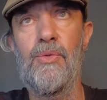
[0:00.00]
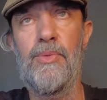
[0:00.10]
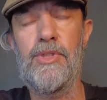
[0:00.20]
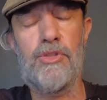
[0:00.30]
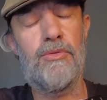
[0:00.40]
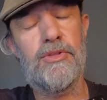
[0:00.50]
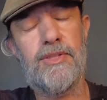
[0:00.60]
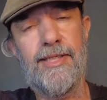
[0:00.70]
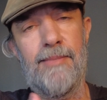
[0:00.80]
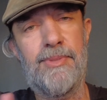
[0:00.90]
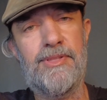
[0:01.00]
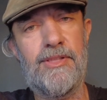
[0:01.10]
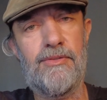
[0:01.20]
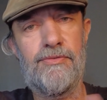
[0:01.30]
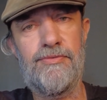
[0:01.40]
which looks like a
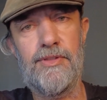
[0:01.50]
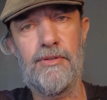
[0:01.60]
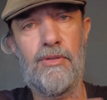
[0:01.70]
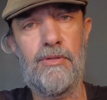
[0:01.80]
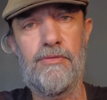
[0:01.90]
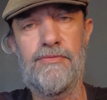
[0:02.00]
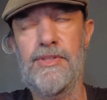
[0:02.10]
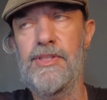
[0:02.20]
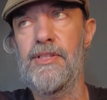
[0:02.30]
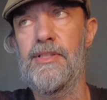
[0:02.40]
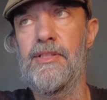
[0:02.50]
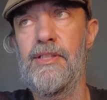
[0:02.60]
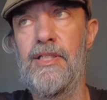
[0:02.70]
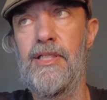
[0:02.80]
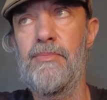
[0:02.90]
potato fill all over
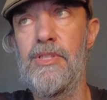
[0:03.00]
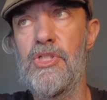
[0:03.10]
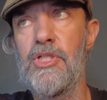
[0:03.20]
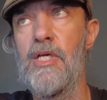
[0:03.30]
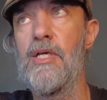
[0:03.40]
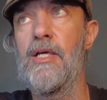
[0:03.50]
the image.